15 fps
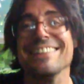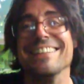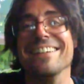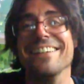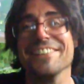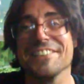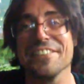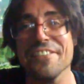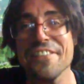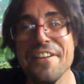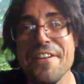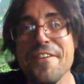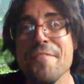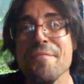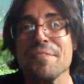You know, so
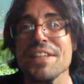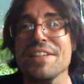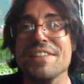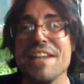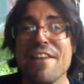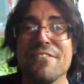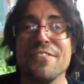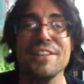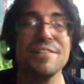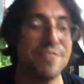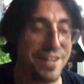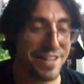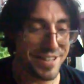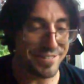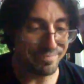you definitely
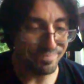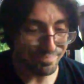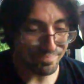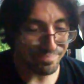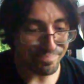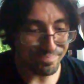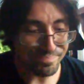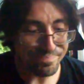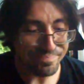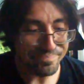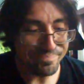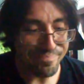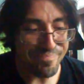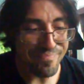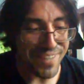want to
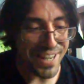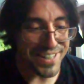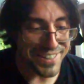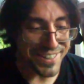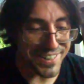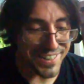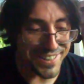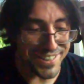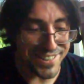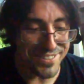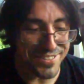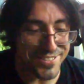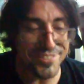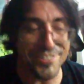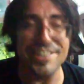
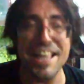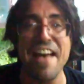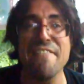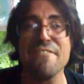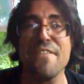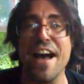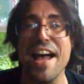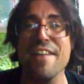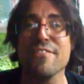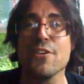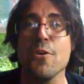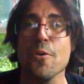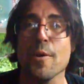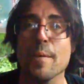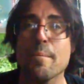use that 5
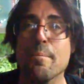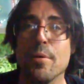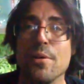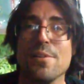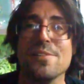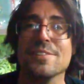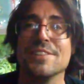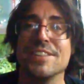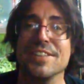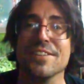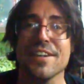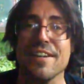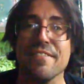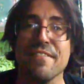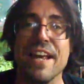chord pull to
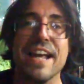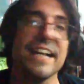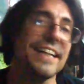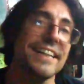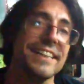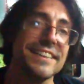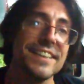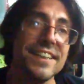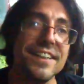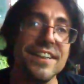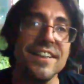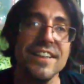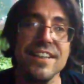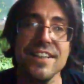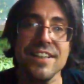your advantage.
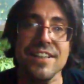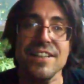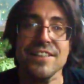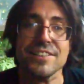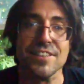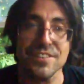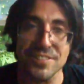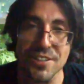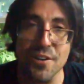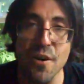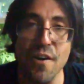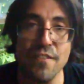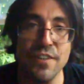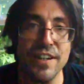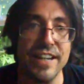So to
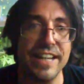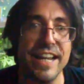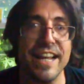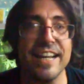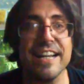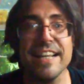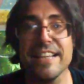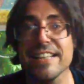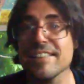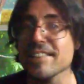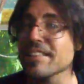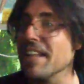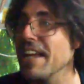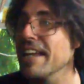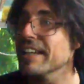go over it again, and this
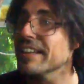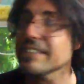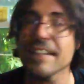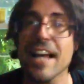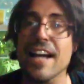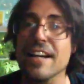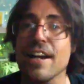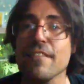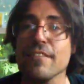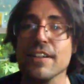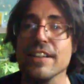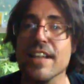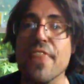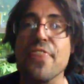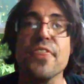is like not
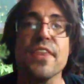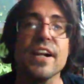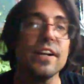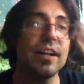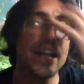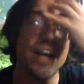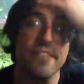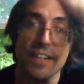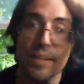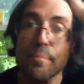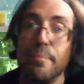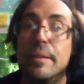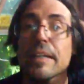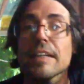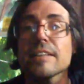covering the theory of
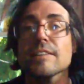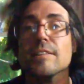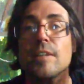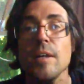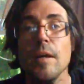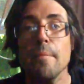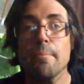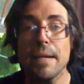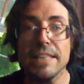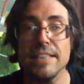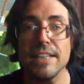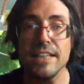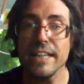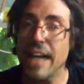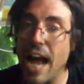it, because
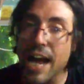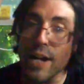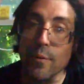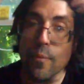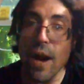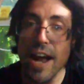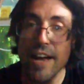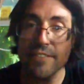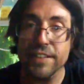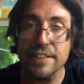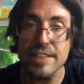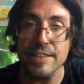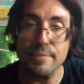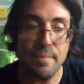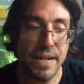basically I arrived at
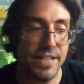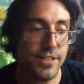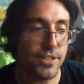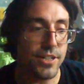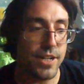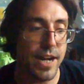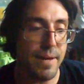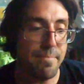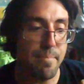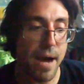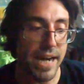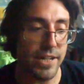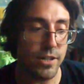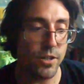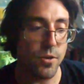these major and
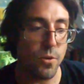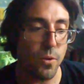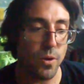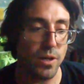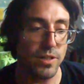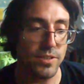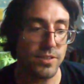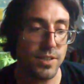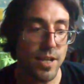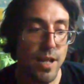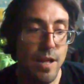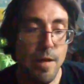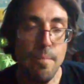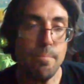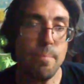minor chords
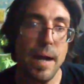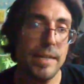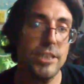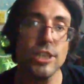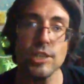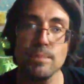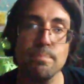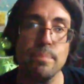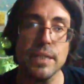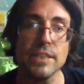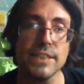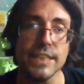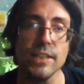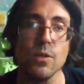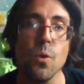by just
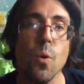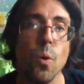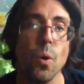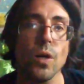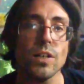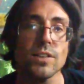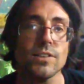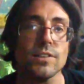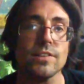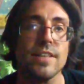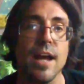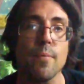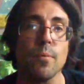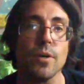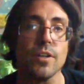building chords
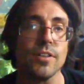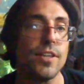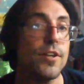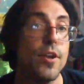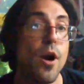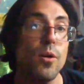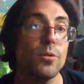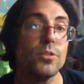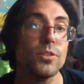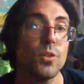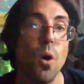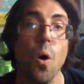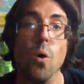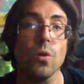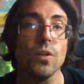that were the
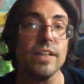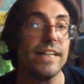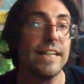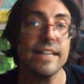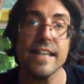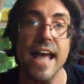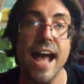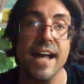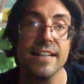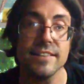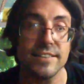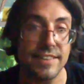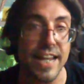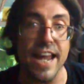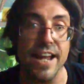notes only in that
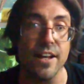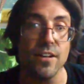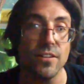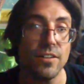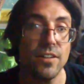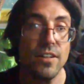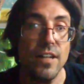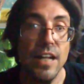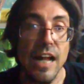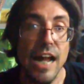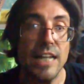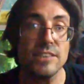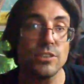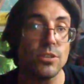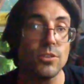scale.
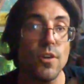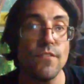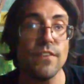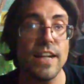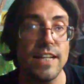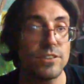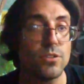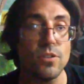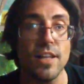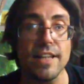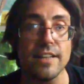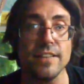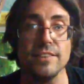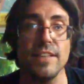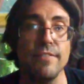And so don't forget, so
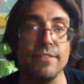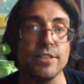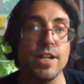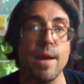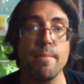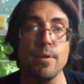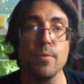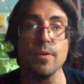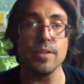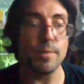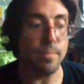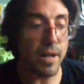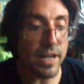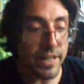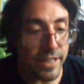like, let's say if you're jamming with
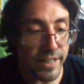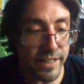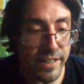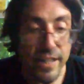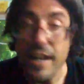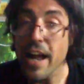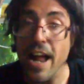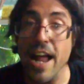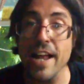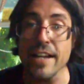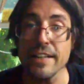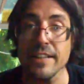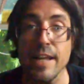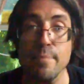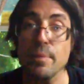your buddy
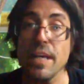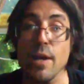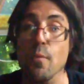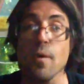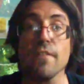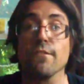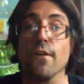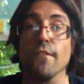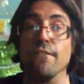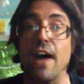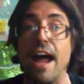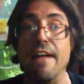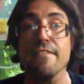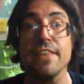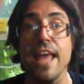and they play a 1, 4,
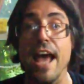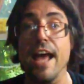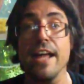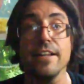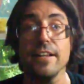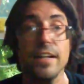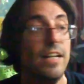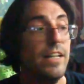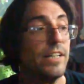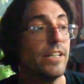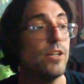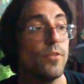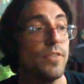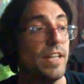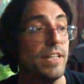5 in that,
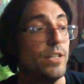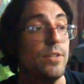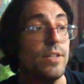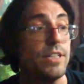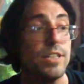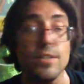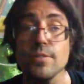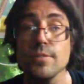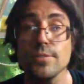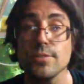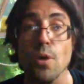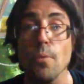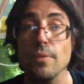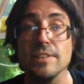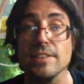you know, then you can use
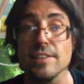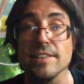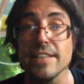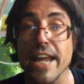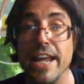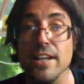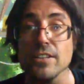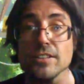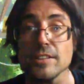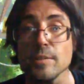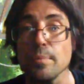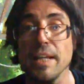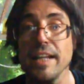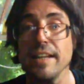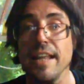always the scale to
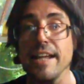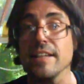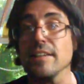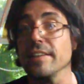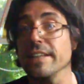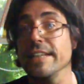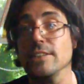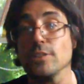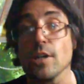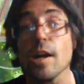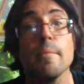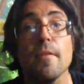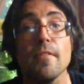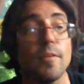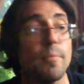play like leads or
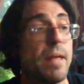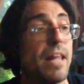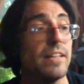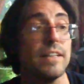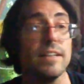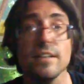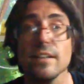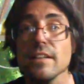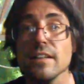come over melody.